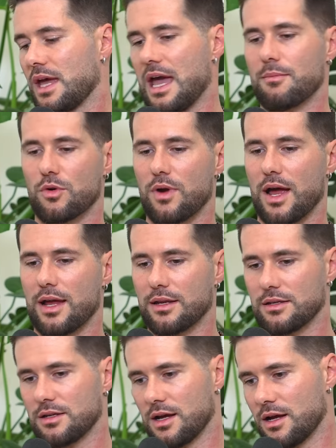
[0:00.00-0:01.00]

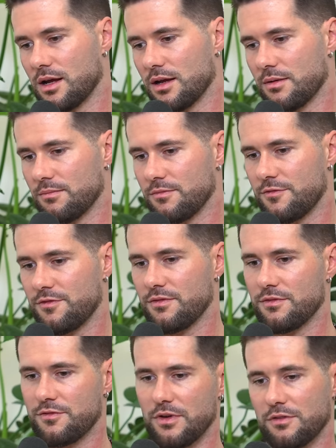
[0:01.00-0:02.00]
Amorite, um,
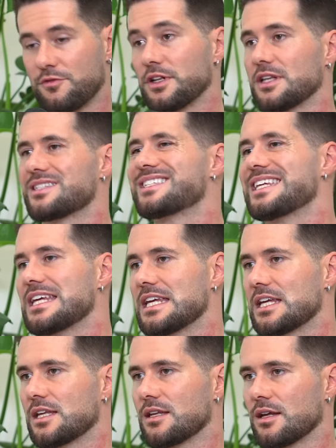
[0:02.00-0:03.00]

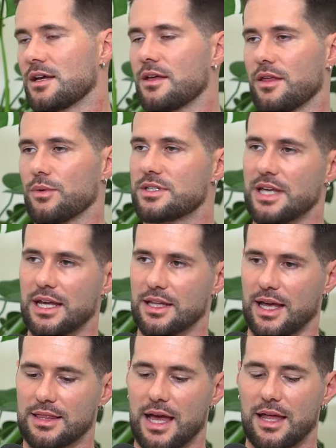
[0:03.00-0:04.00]
Philistine. They would say it
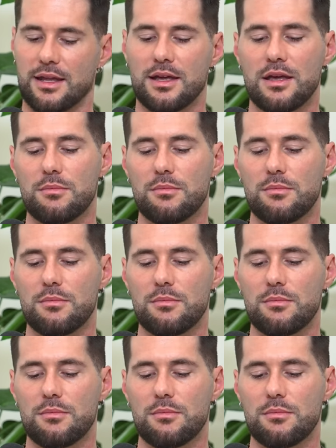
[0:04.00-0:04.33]
like that.